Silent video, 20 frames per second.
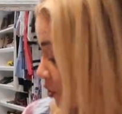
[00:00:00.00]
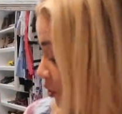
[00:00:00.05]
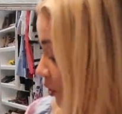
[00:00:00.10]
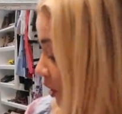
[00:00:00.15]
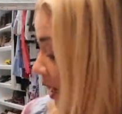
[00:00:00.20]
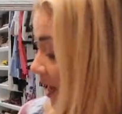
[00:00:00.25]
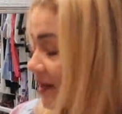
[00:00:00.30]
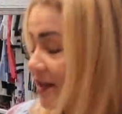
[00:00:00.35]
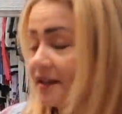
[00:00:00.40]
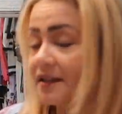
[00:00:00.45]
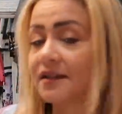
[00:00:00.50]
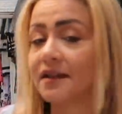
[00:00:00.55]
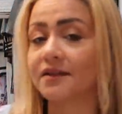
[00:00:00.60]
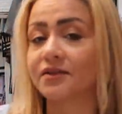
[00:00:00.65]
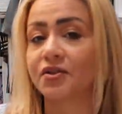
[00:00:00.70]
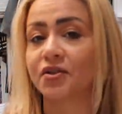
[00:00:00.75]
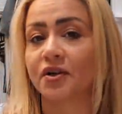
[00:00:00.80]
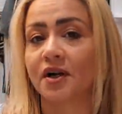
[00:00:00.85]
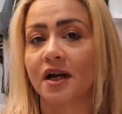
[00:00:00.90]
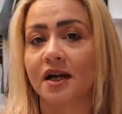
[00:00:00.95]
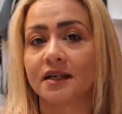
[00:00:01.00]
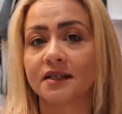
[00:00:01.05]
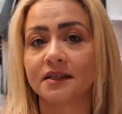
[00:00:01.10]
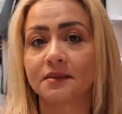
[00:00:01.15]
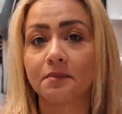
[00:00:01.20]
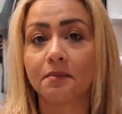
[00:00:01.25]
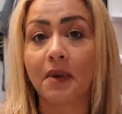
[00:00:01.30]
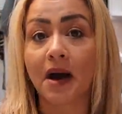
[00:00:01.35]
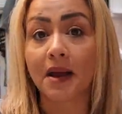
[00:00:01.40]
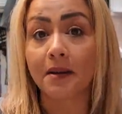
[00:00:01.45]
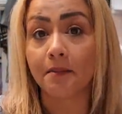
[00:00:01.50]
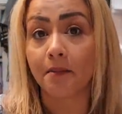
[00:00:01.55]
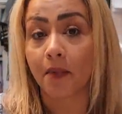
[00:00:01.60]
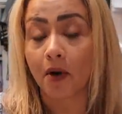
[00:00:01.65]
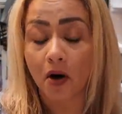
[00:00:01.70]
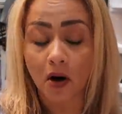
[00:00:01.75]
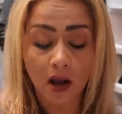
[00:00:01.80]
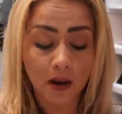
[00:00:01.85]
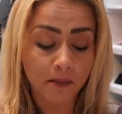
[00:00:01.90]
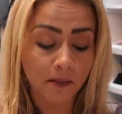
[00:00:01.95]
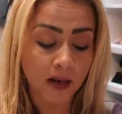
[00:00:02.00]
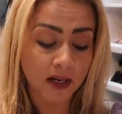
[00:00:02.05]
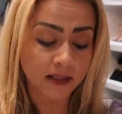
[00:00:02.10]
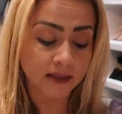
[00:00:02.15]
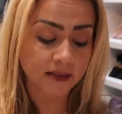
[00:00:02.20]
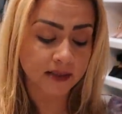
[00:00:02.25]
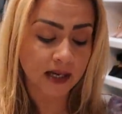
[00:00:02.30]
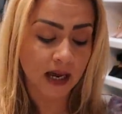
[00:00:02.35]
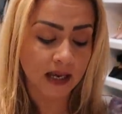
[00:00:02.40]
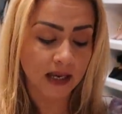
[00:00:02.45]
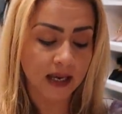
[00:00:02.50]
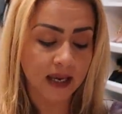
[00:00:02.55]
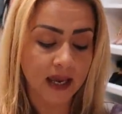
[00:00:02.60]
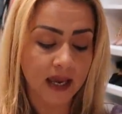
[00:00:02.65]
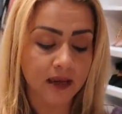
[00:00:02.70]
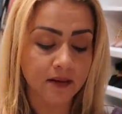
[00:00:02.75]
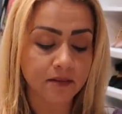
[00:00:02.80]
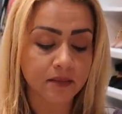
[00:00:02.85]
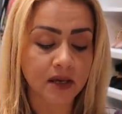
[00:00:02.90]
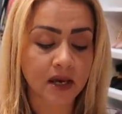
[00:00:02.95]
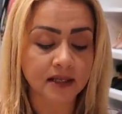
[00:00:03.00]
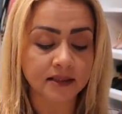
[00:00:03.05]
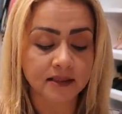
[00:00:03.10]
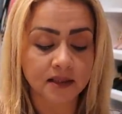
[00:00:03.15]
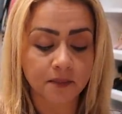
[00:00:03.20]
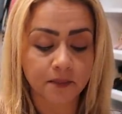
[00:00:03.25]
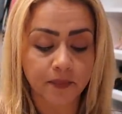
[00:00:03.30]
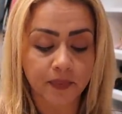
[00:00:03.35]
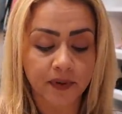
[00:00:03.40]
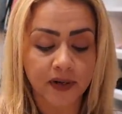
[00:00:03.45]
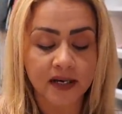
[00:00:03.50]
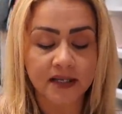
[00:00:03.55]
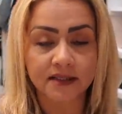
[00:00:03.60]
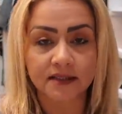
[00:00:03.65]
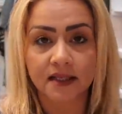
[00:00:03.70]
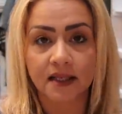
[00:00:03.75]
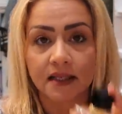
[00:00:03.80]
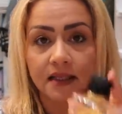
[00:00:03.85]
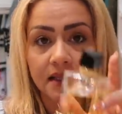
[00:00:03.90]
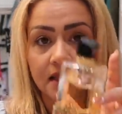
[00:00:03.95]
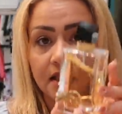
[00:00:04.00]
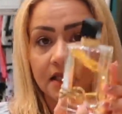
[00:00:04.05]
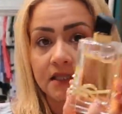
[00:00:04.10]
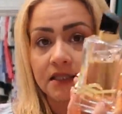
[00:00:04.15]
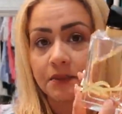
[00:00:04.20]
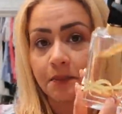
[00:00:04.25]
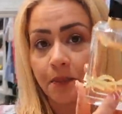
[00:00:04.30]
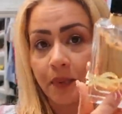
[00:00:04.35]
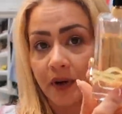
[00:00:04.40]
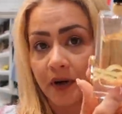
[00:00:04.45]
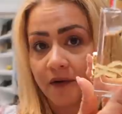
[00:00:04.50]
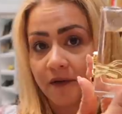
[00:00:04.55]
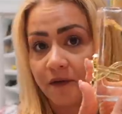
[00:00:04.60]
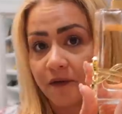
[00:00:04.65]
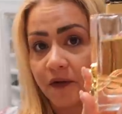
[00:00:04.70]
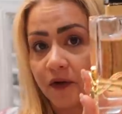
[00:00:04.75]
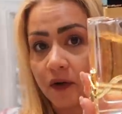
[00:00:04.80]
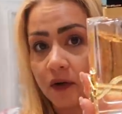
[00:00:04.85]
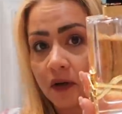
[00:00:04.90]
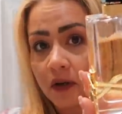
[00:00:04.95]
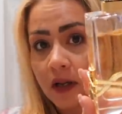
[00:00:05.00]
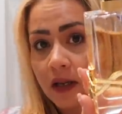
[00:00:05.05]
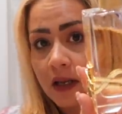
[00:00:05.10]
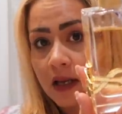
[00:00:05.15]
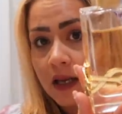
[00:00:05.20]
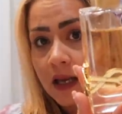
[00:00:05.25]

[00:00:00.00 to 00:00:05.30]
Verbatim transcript: trying the dress, my mom and my dad gave me as a present this perfume.